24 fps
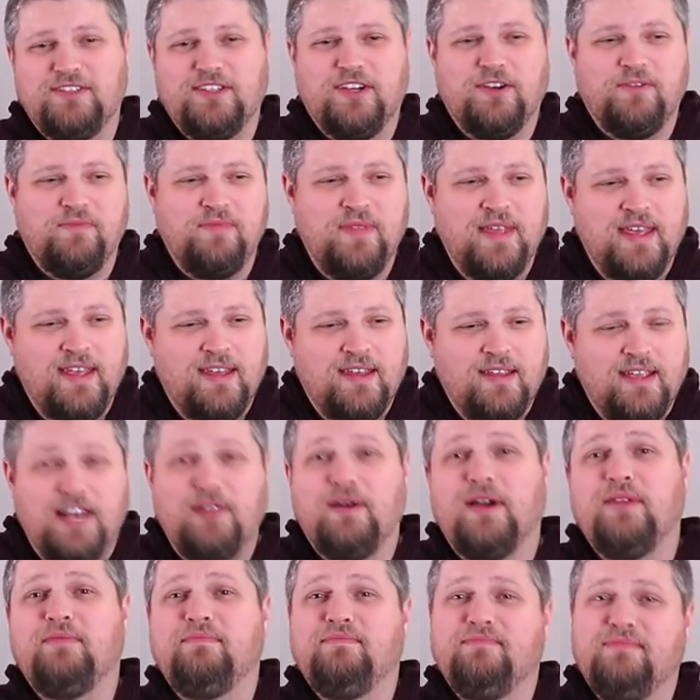So
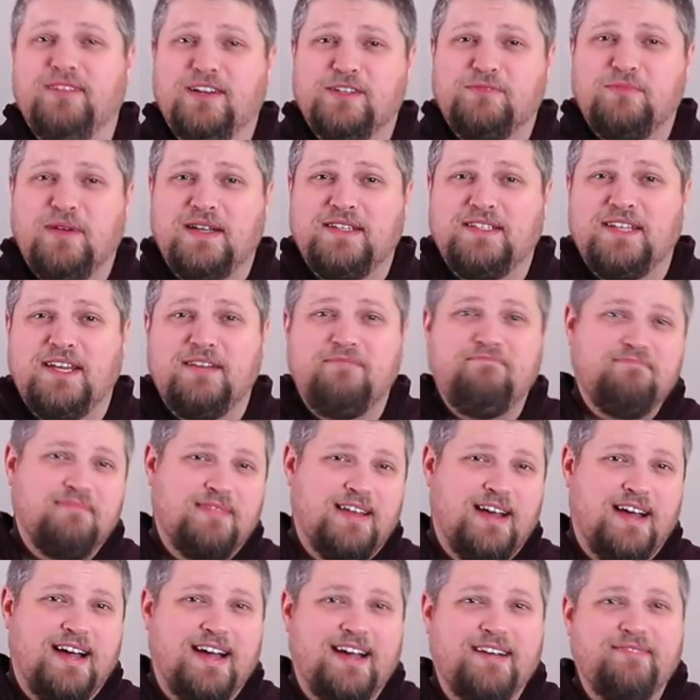anyway, there's my tip.
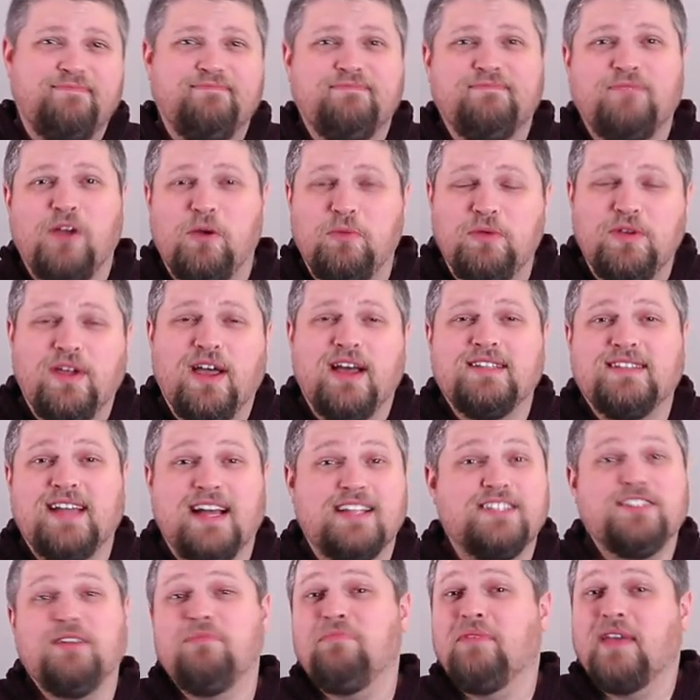Uh, hope you guys
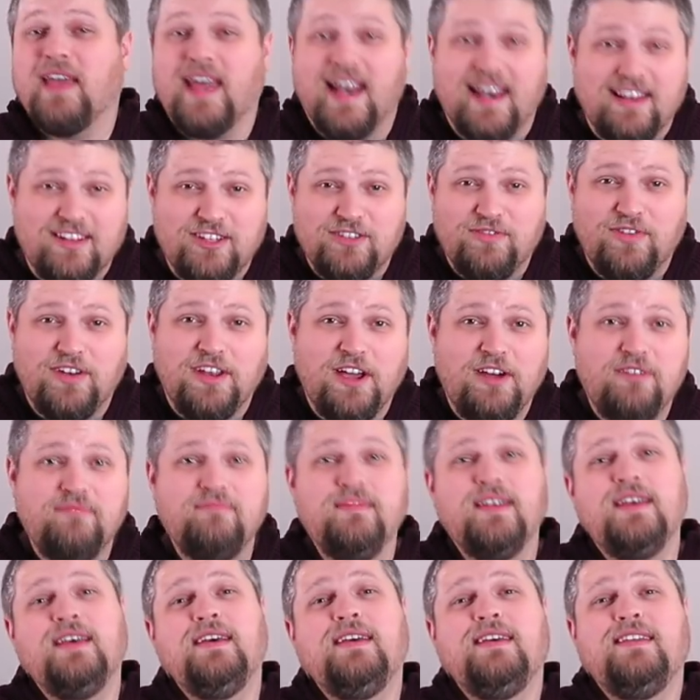got something out of this video.
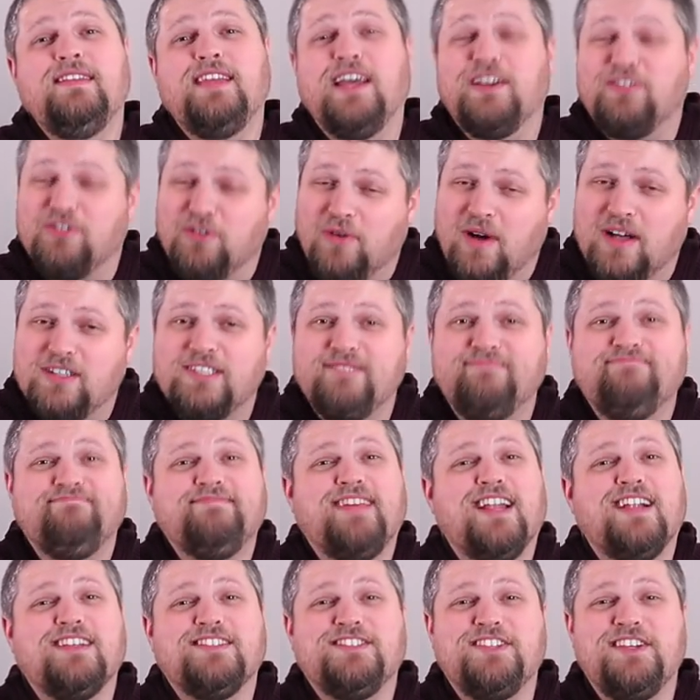Thanks for watching,
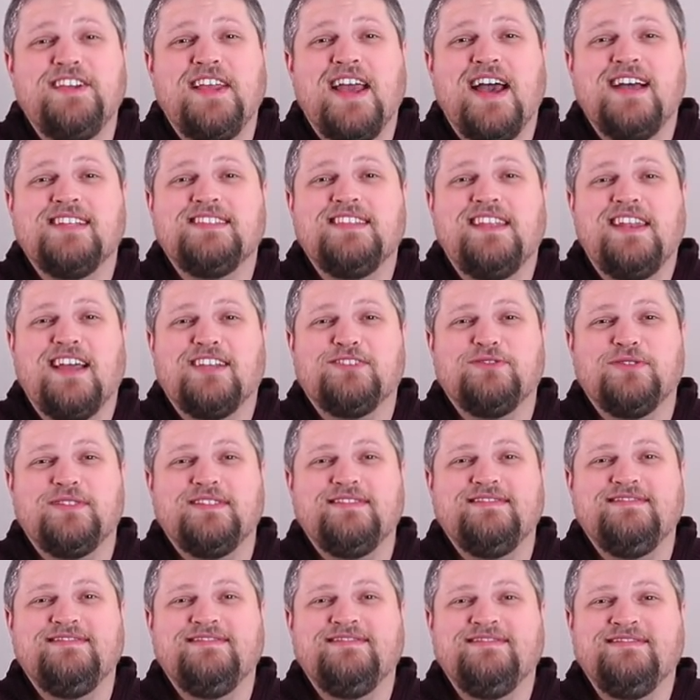and I'll see you guys in the next one.